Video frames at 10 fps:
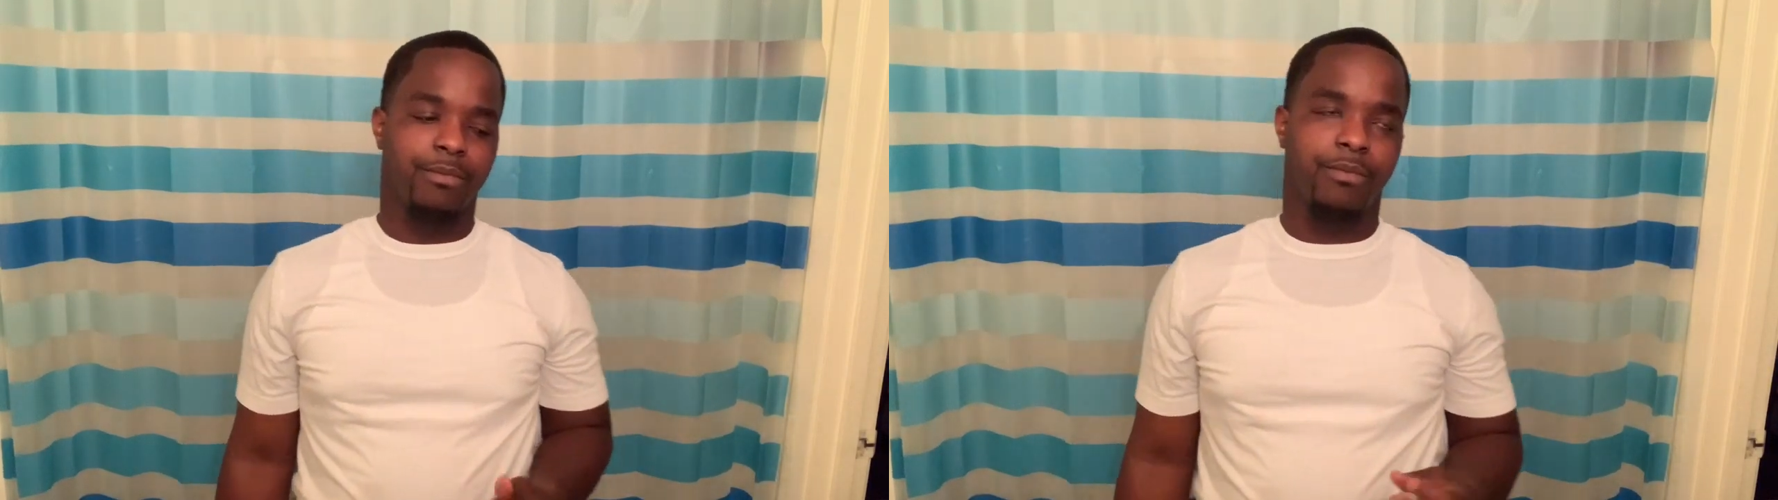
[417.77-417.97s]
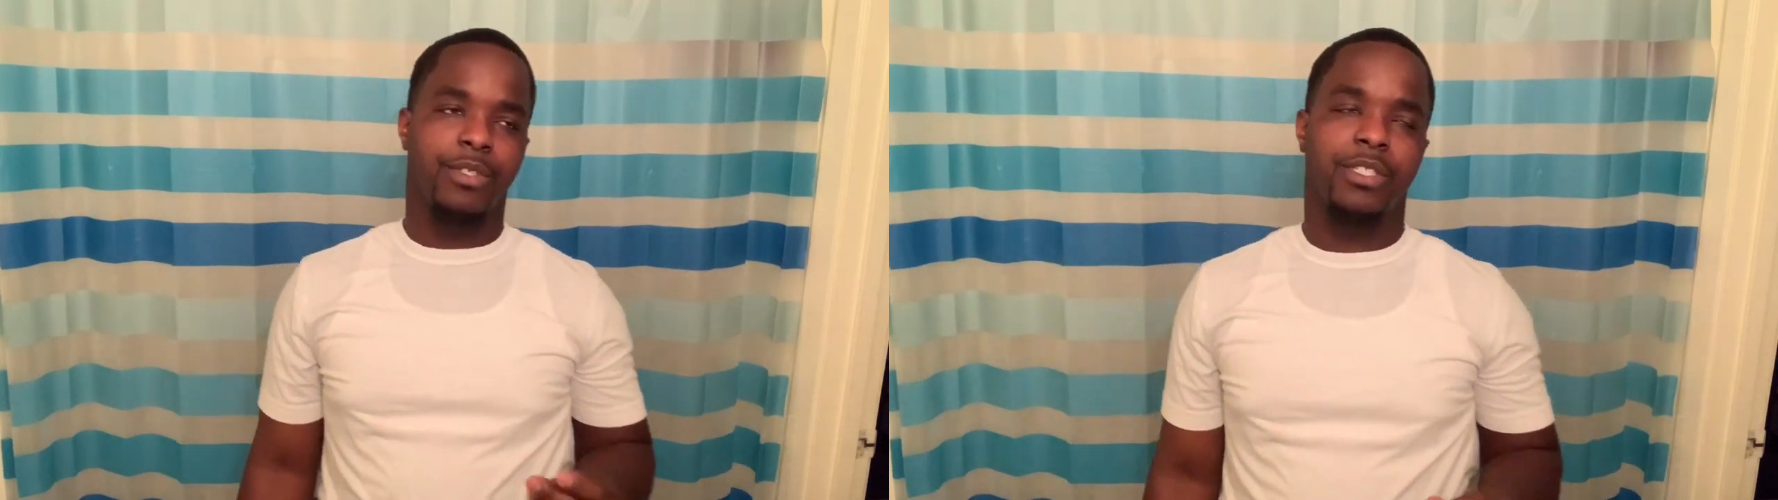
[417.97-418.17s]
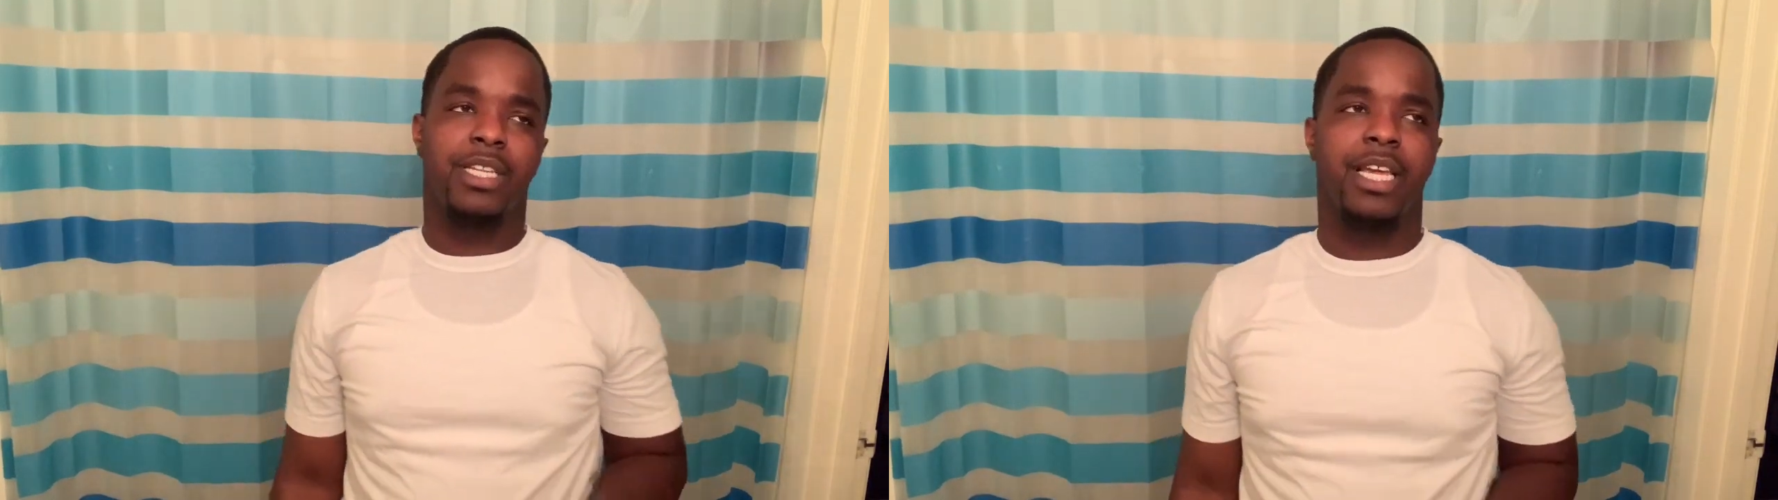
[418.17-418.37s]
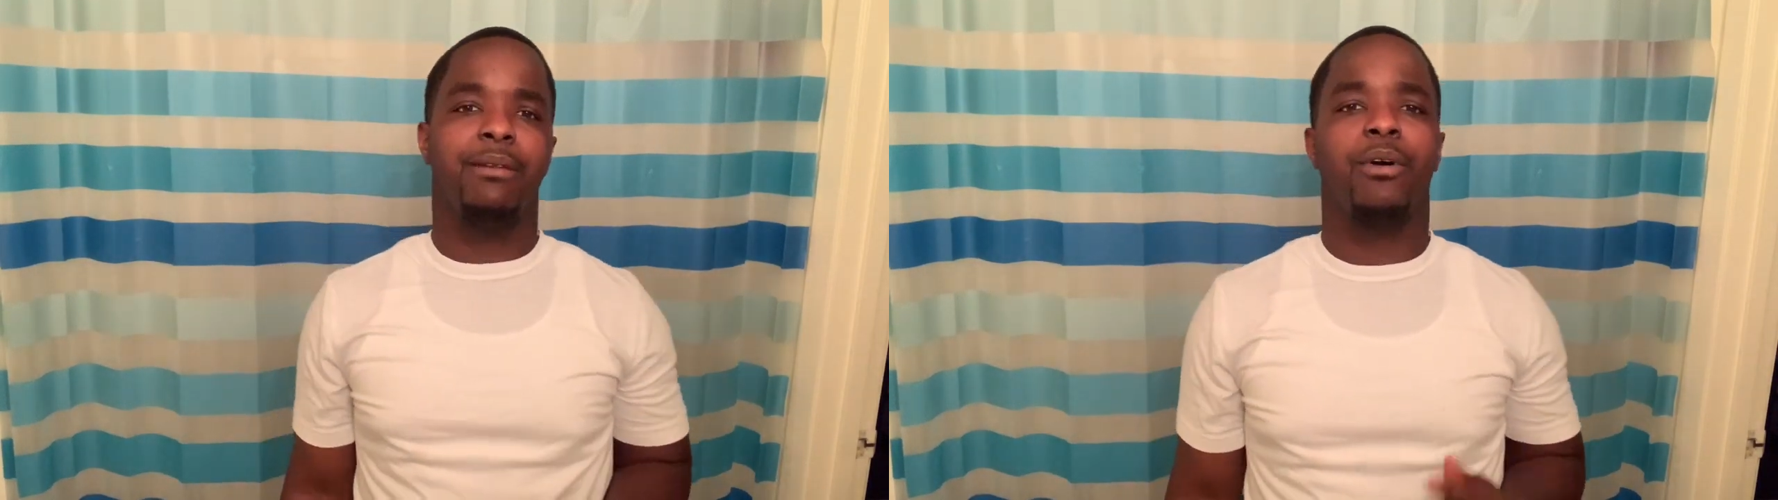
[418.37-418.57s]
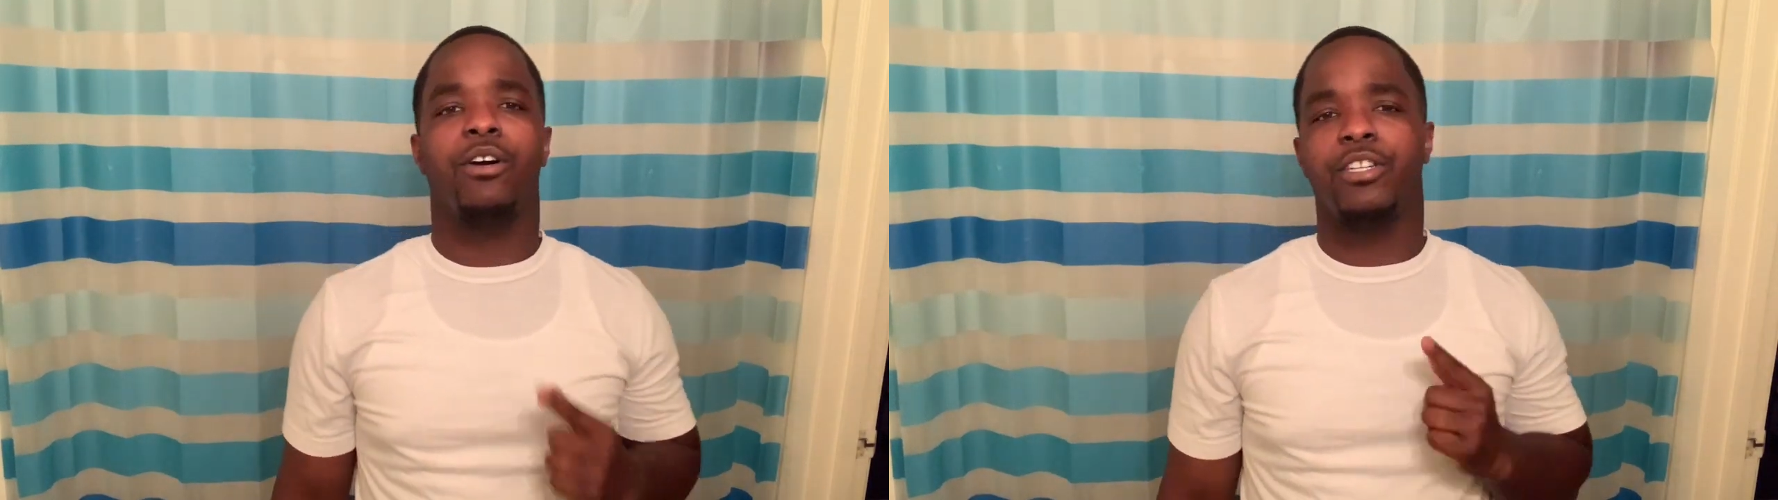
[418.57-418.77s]
What's her name?
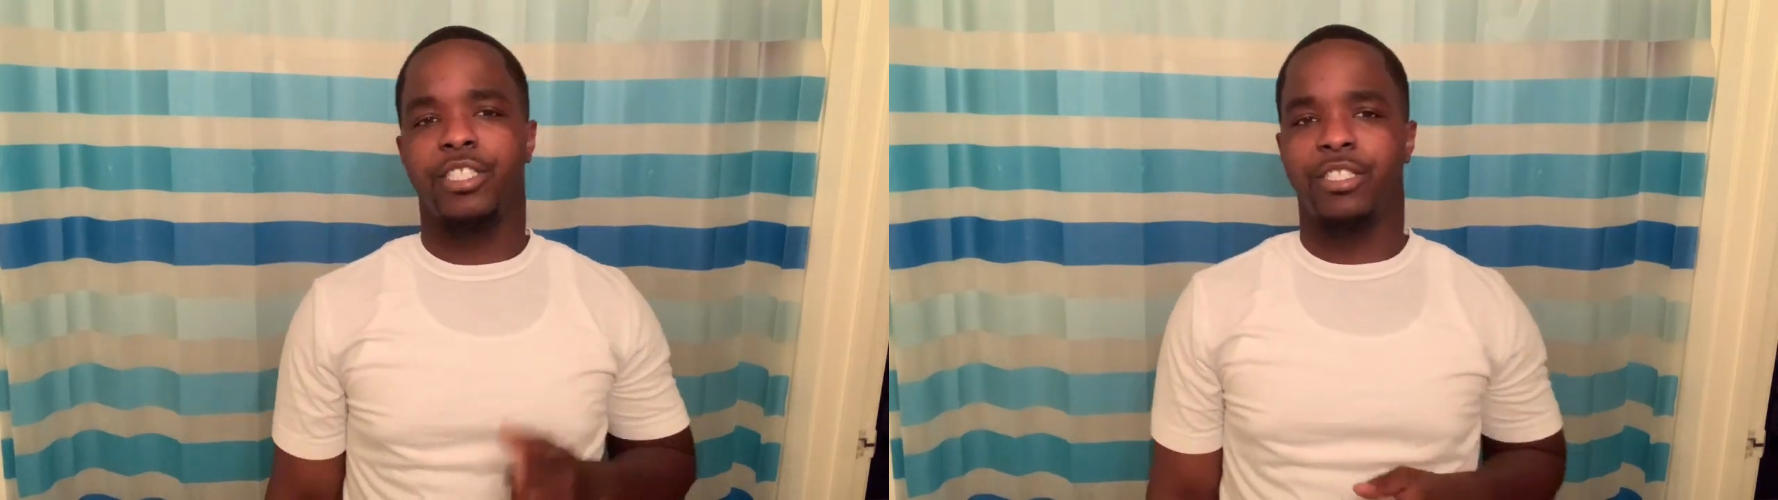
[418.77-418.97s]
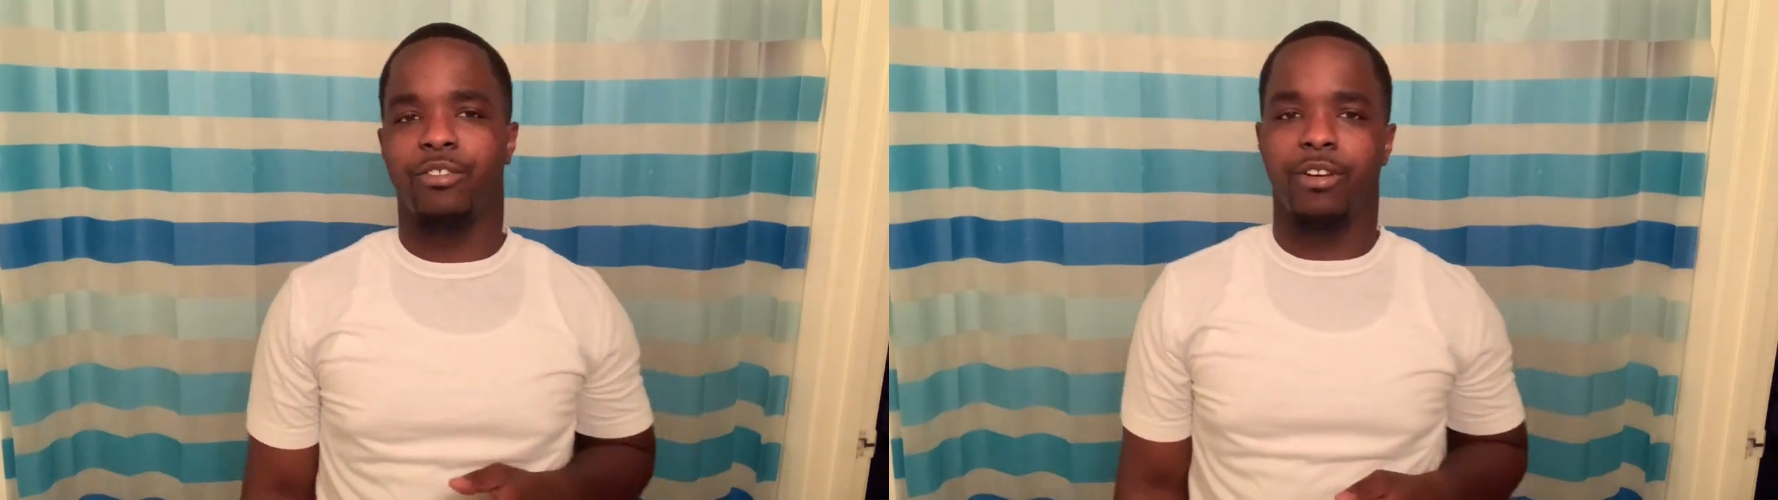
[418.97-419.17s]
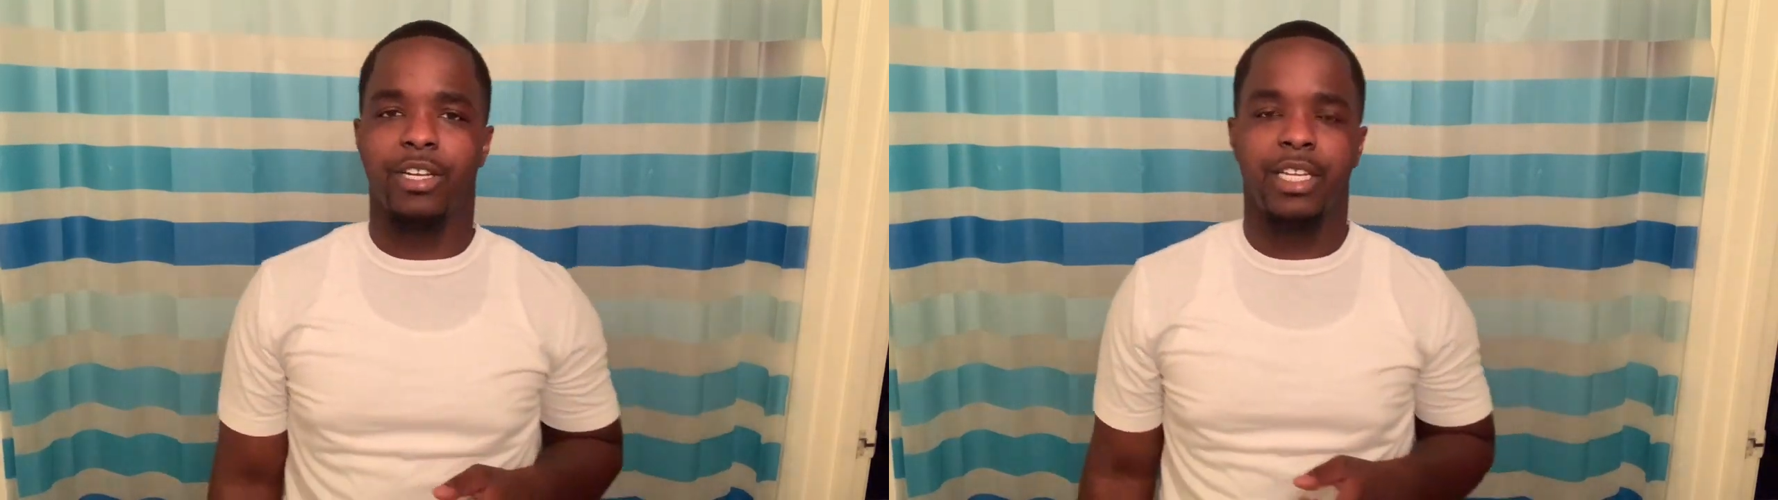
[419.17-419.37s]
RG3.